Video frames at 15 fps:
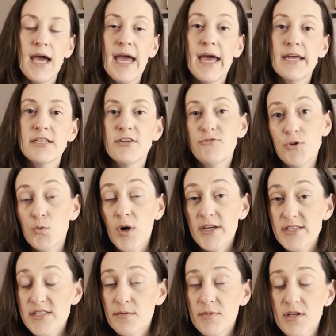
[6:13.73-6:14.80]
And if you
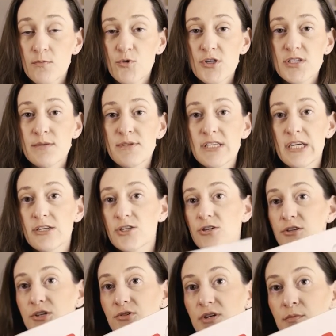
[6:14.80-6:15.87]
want something more
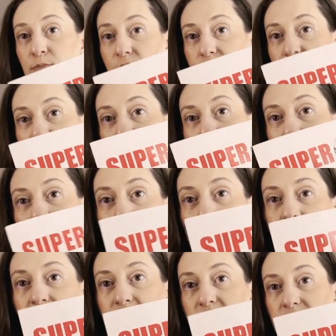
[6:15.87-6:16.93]
substantial, you can purchase a book
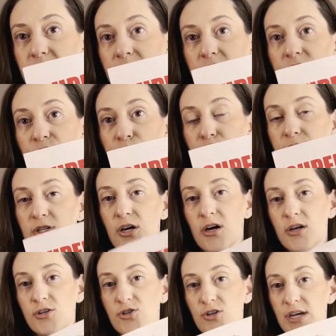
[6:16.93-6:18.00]
like this, Super
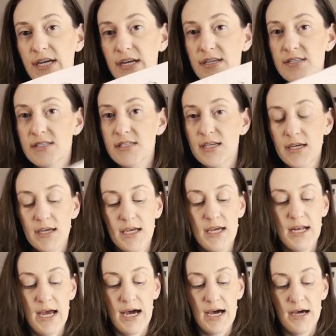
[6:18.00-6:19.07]
Dog Tricks.
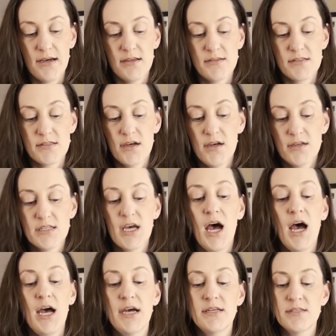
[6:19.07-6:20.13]
It has
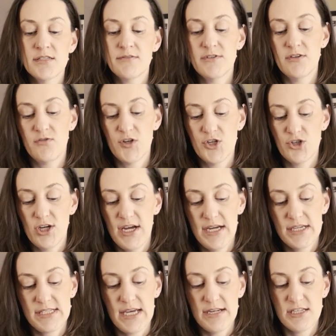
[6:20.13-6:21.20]
tons of different
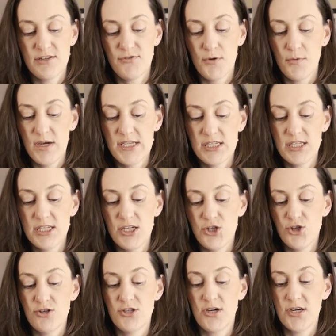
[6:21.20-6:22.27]
tricks and different ways to teach
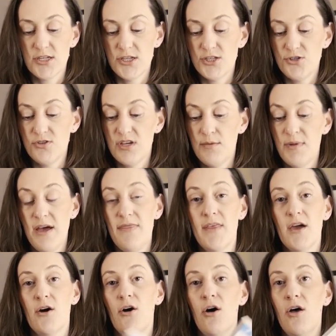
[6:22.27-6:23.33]
your dog to do them, and
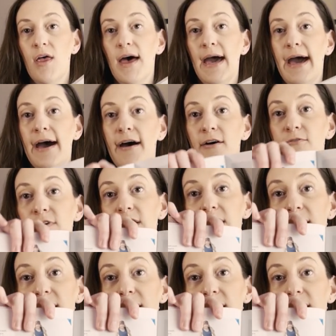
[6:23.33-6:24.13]
they all have